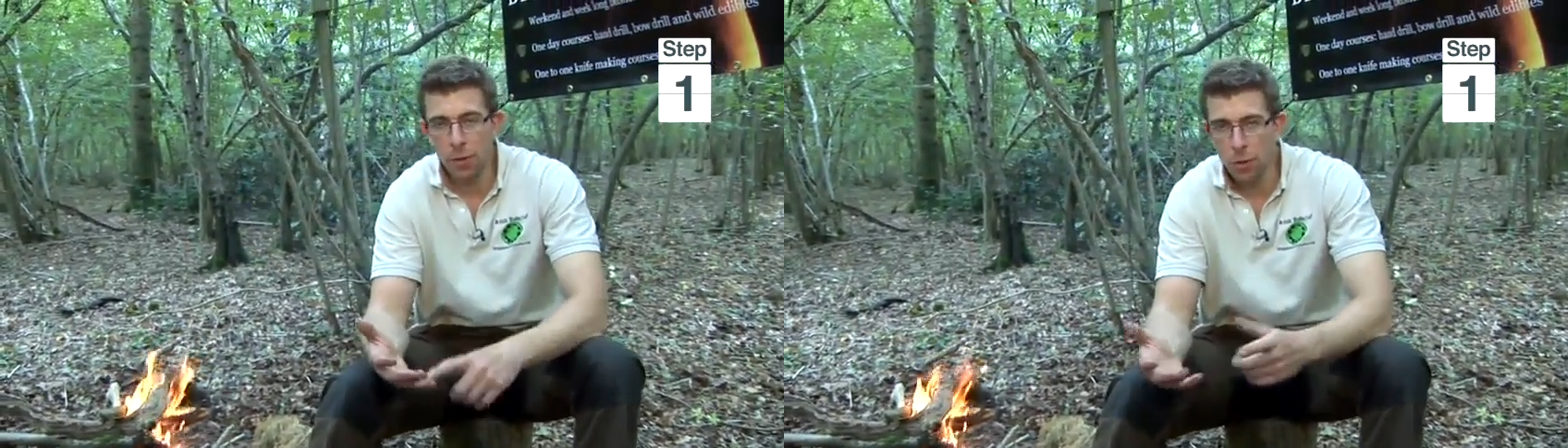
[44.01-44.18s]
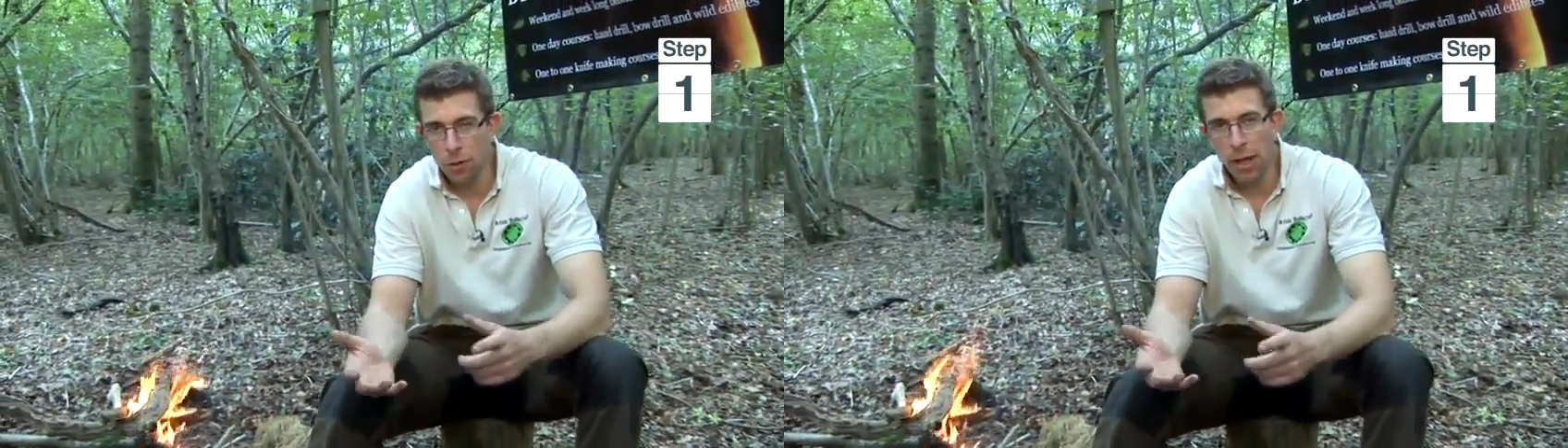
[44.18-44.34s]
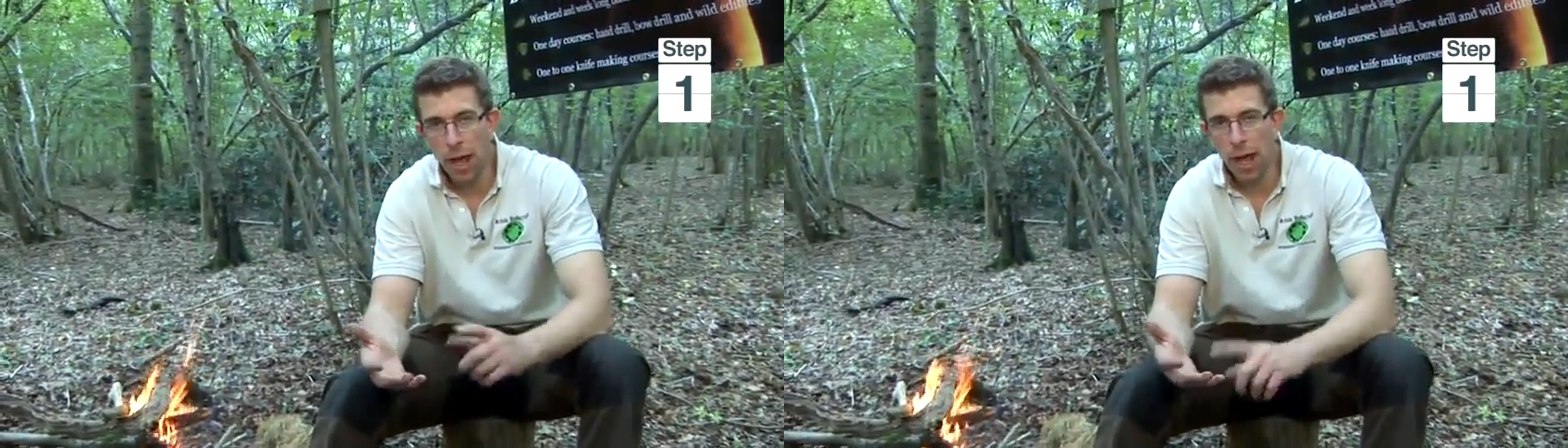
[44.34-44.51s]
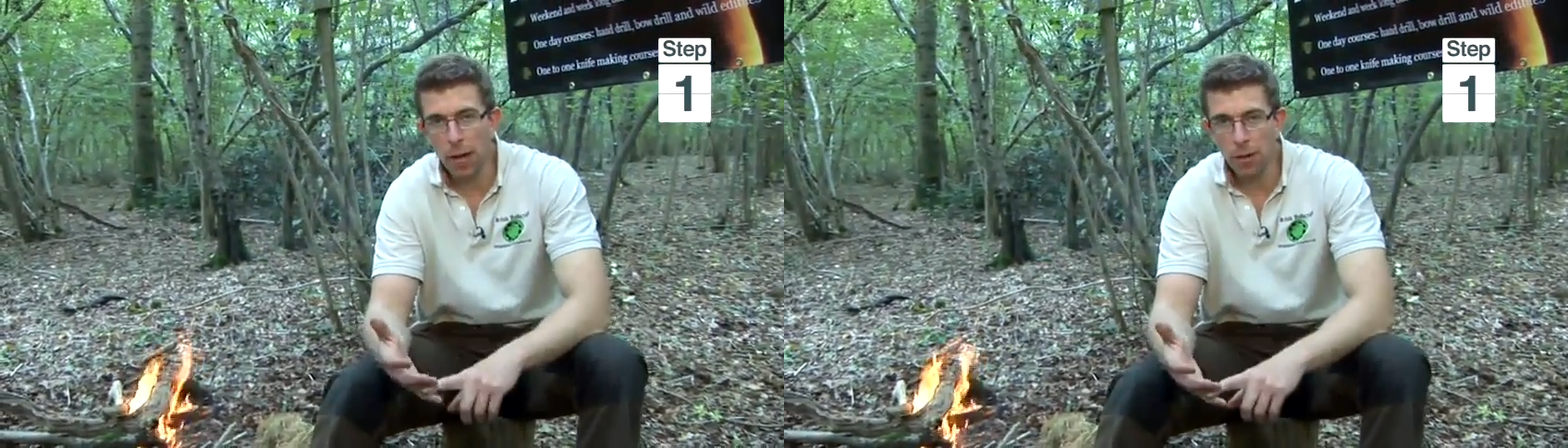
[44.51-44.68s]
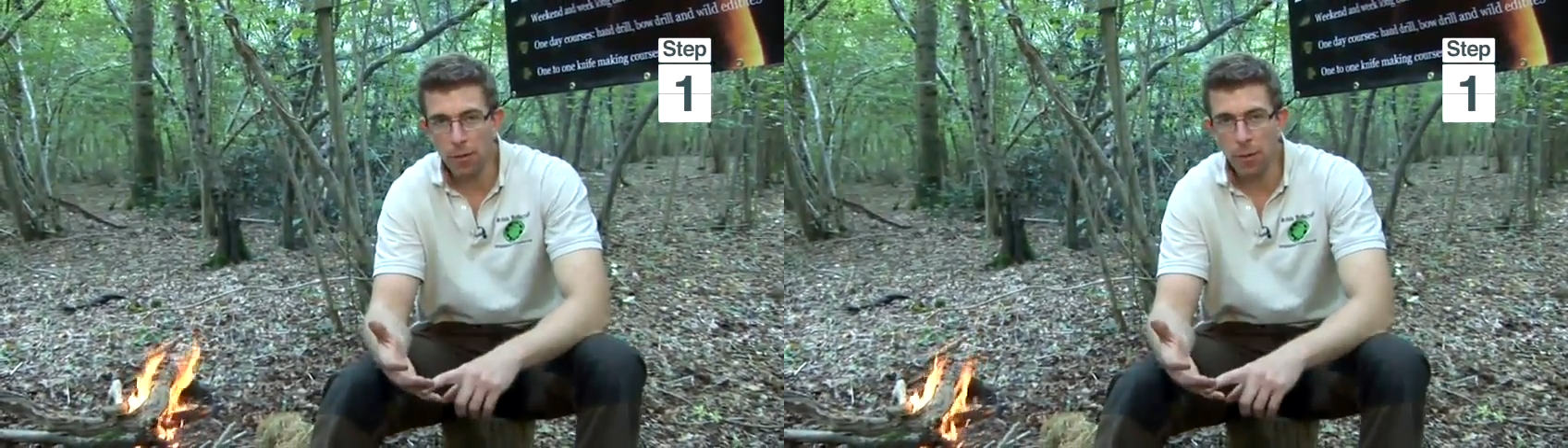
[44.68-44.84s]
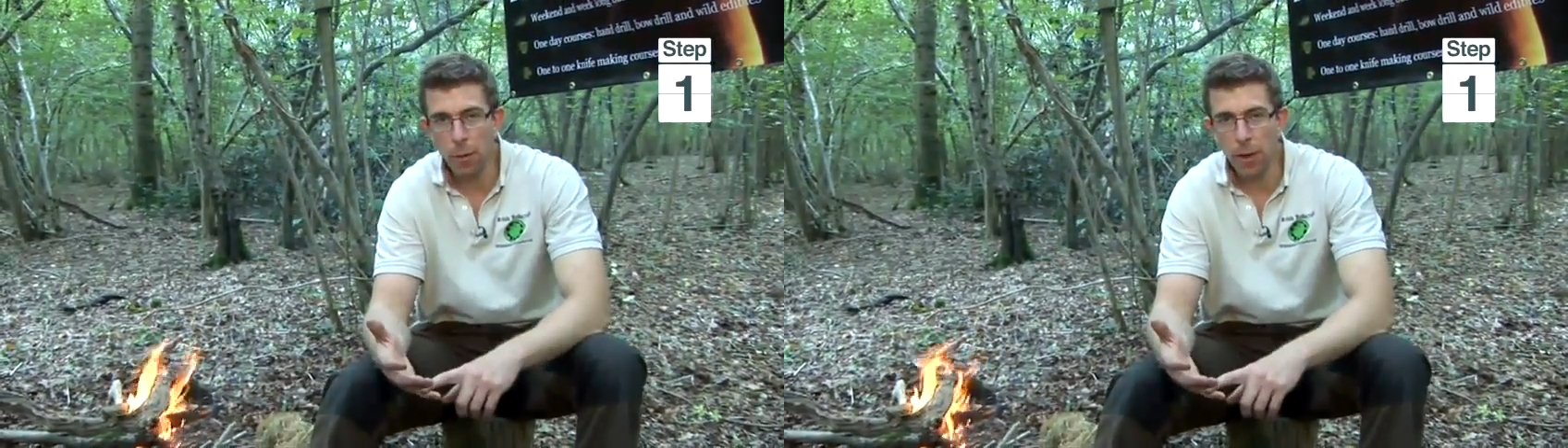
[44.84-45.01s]
a tree out
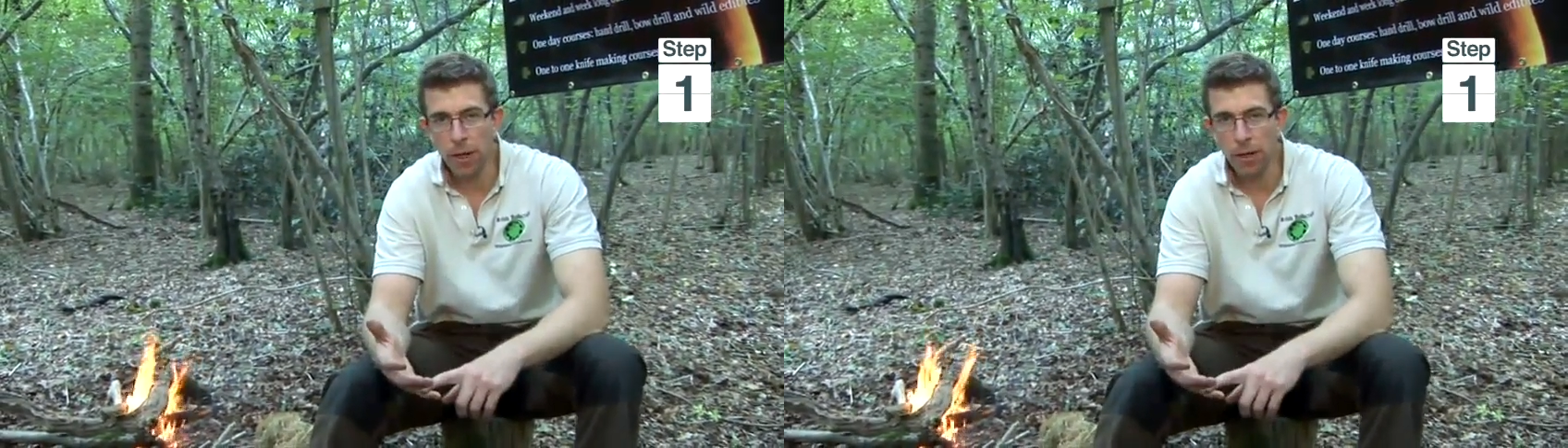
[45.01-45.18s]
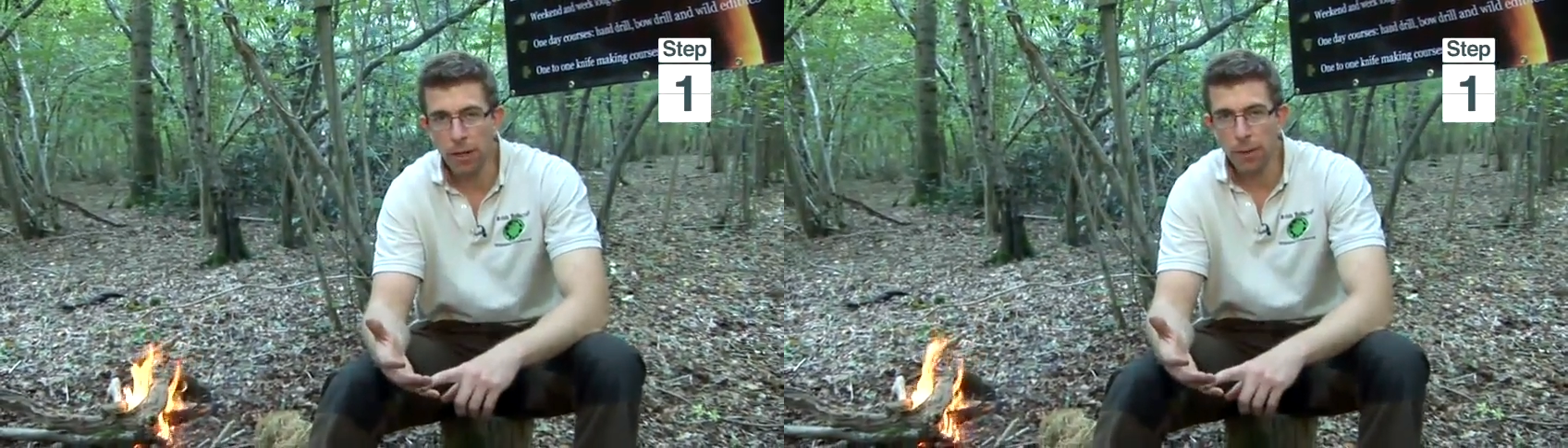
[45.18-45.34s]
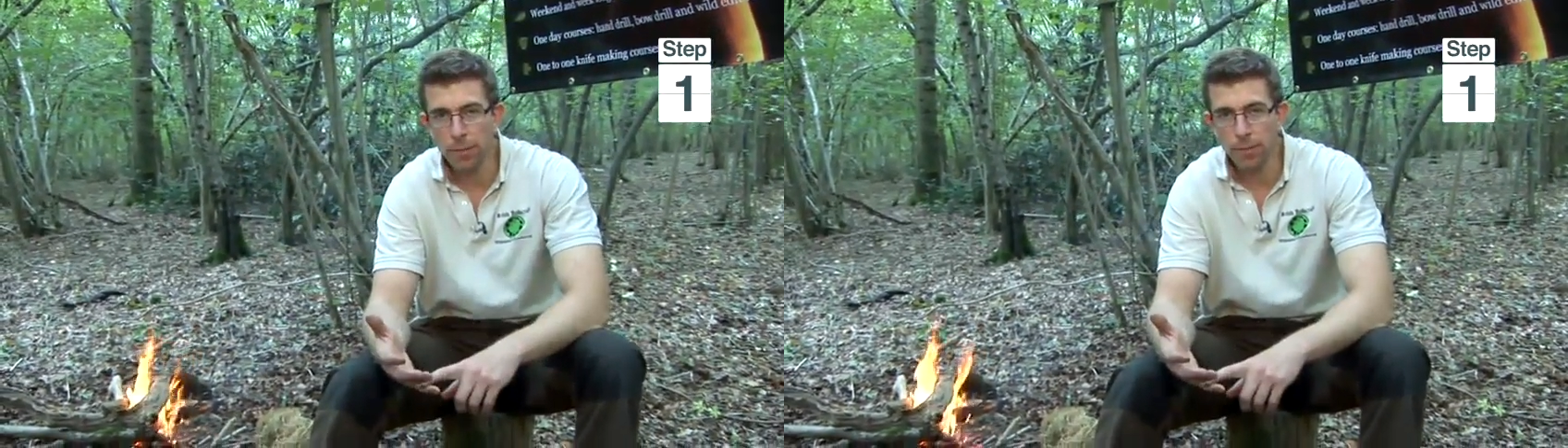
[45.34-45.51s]
of the wind.